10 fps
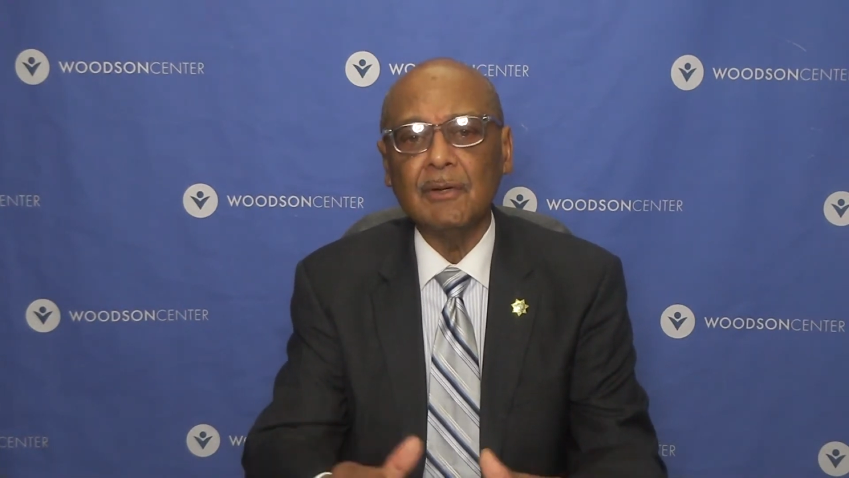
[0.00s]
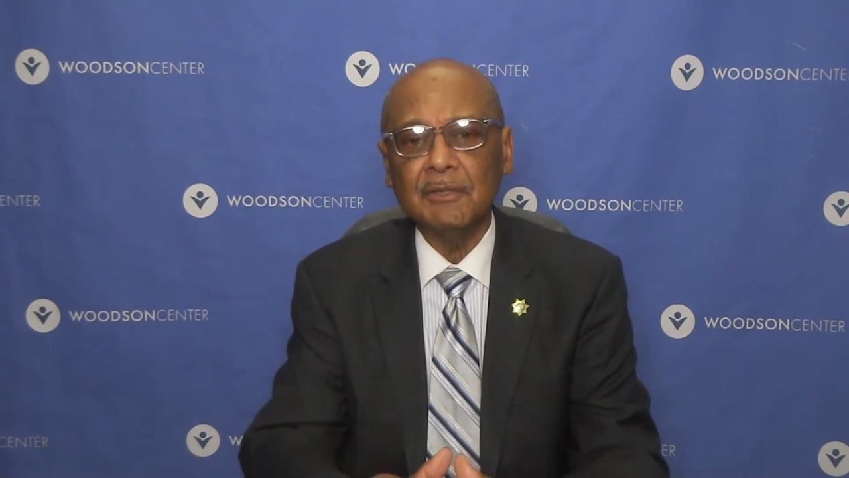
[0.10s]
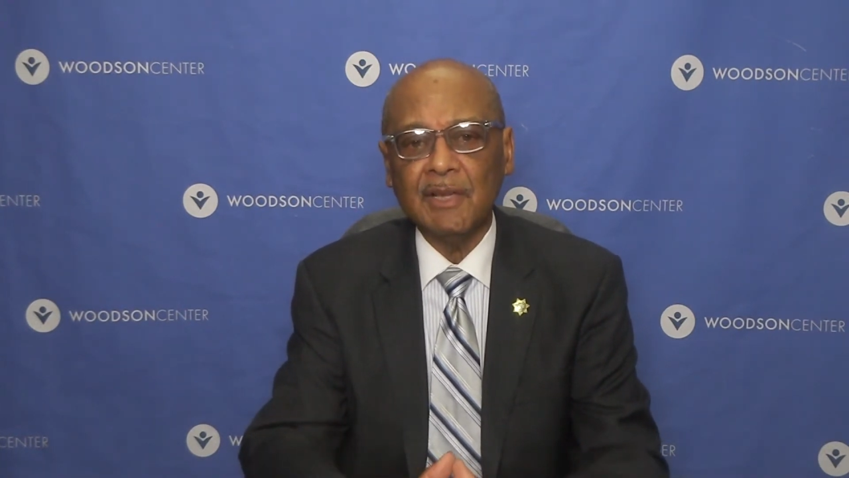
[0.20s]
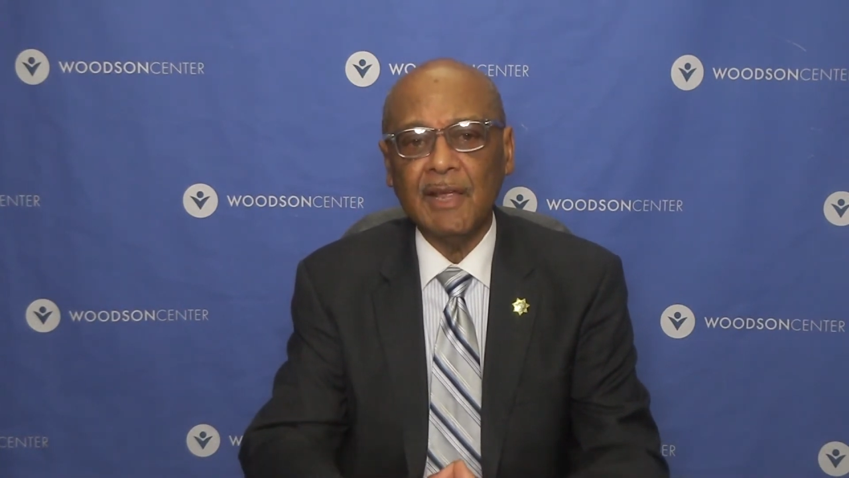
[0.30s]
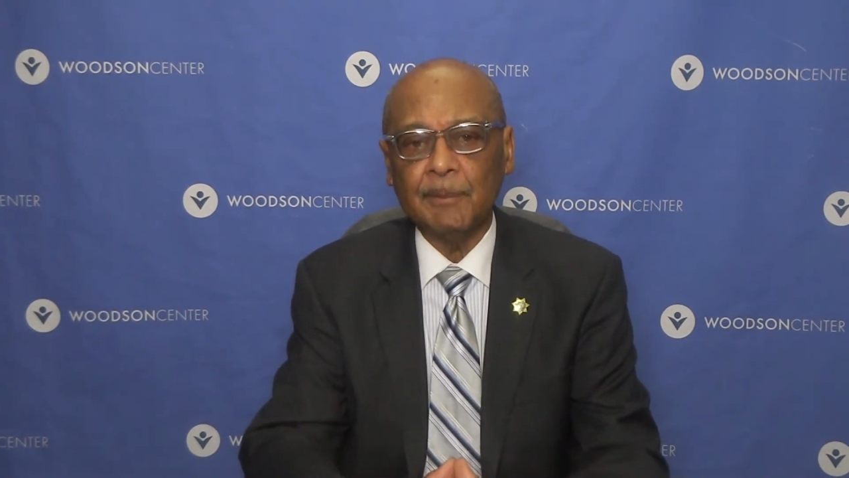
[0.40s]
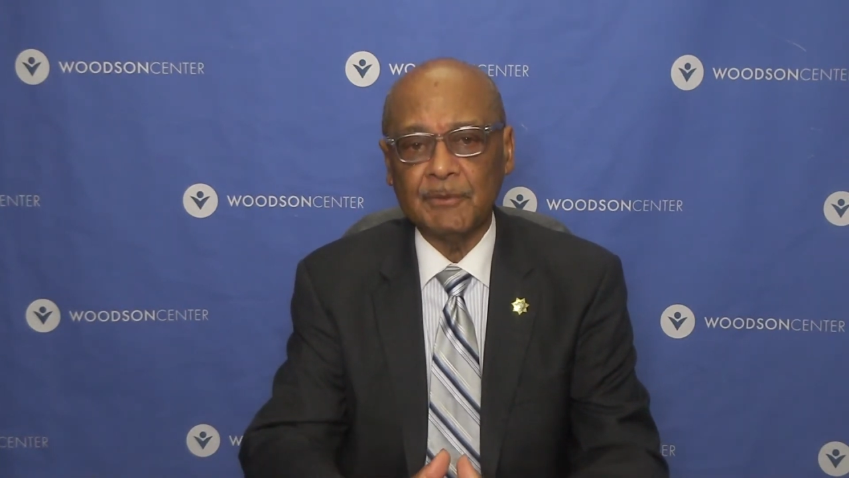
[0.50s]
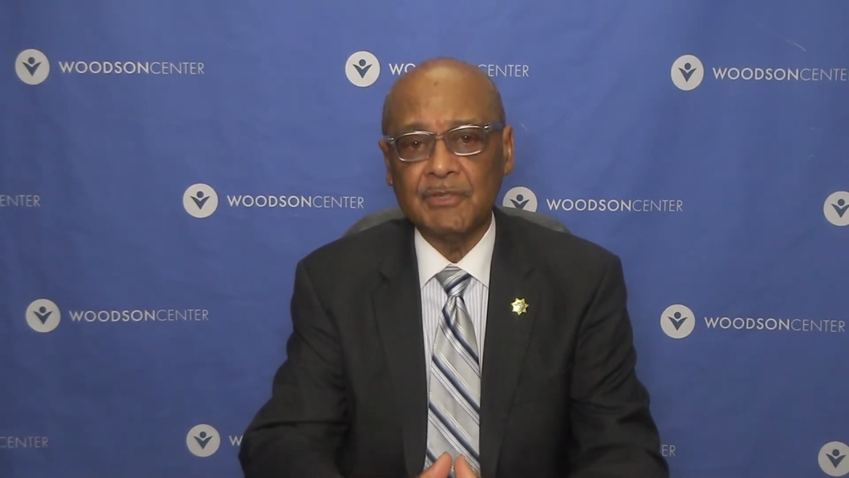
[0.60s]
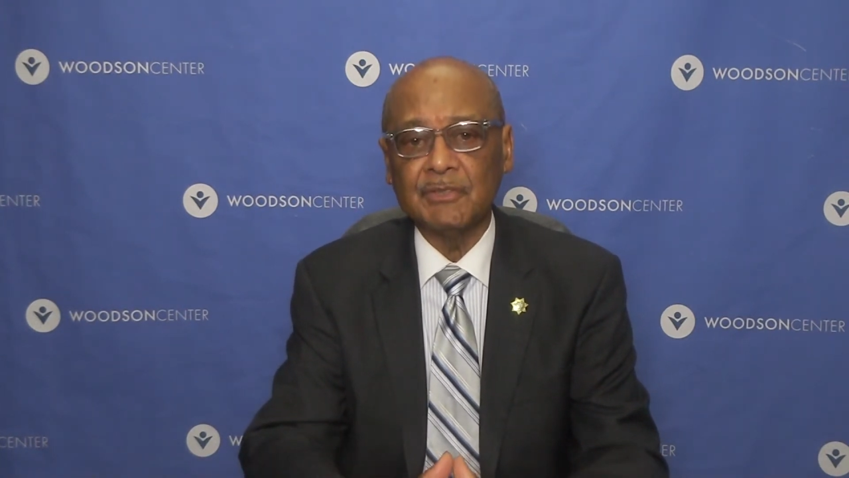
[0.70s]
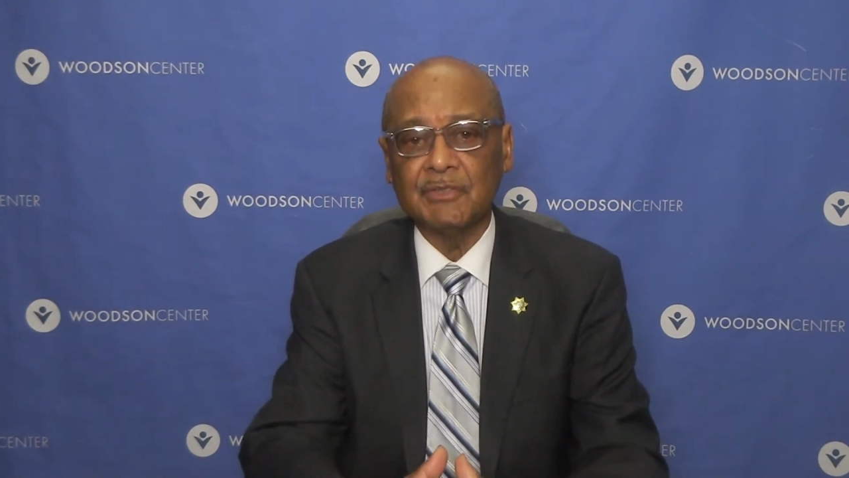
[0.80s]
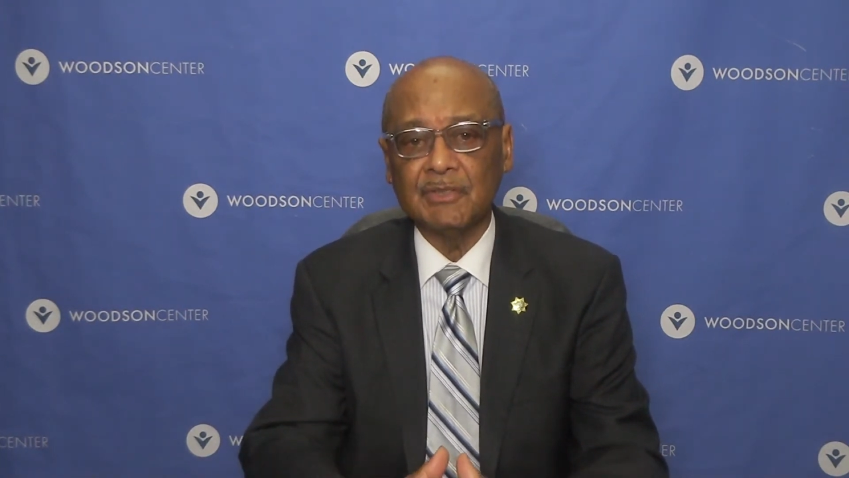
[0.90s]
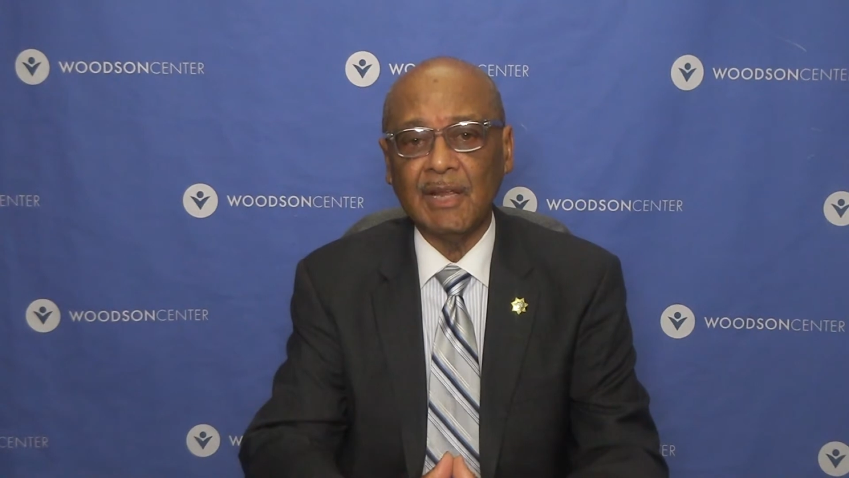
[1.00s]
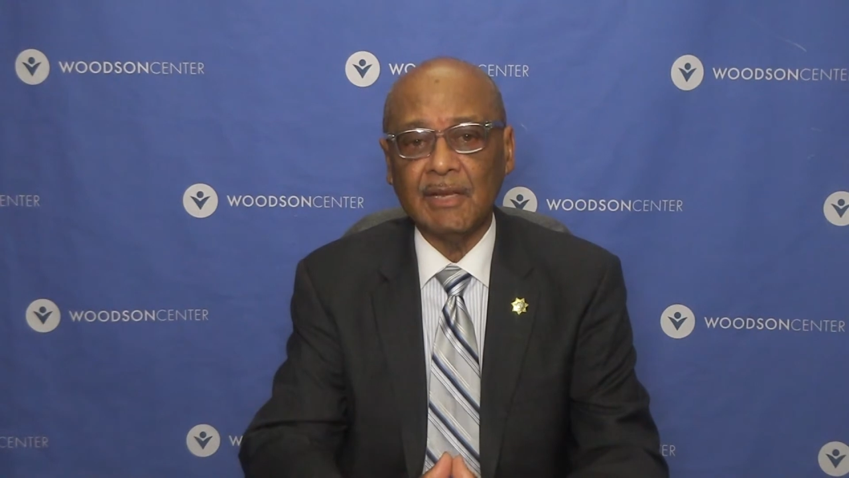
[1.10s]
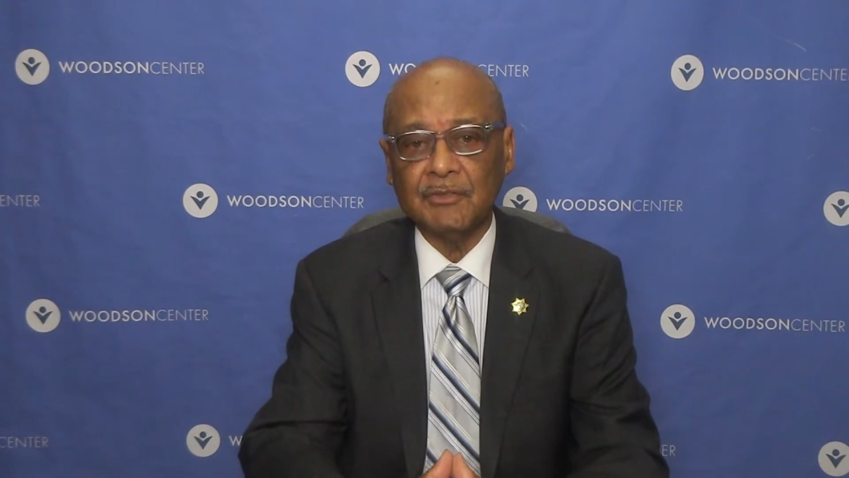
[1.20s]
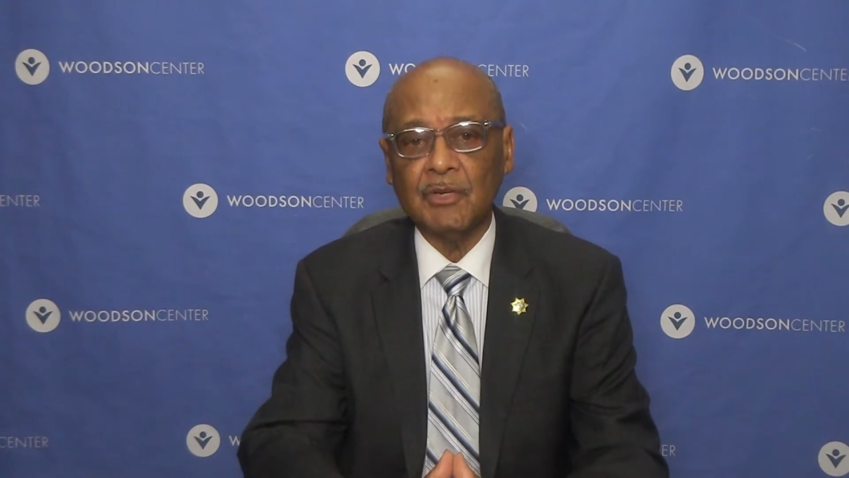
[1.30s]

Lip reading: on campuses today.